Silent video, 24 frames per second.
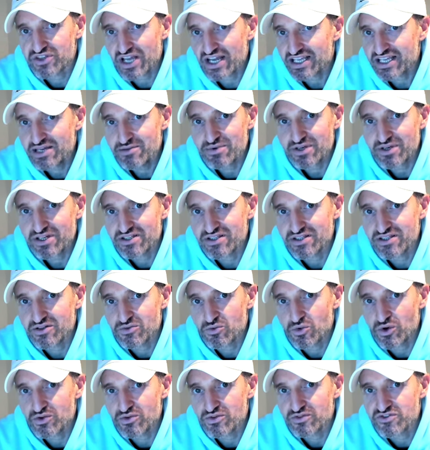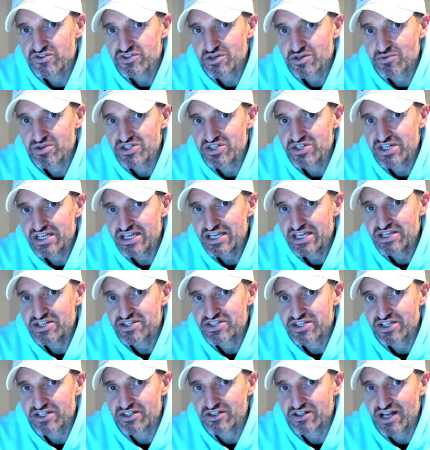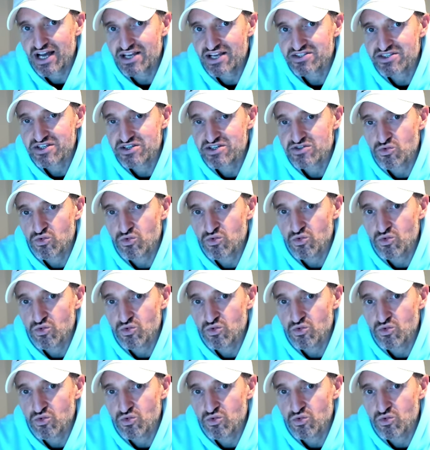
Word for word: I keep, for some reason, E-Signal has these,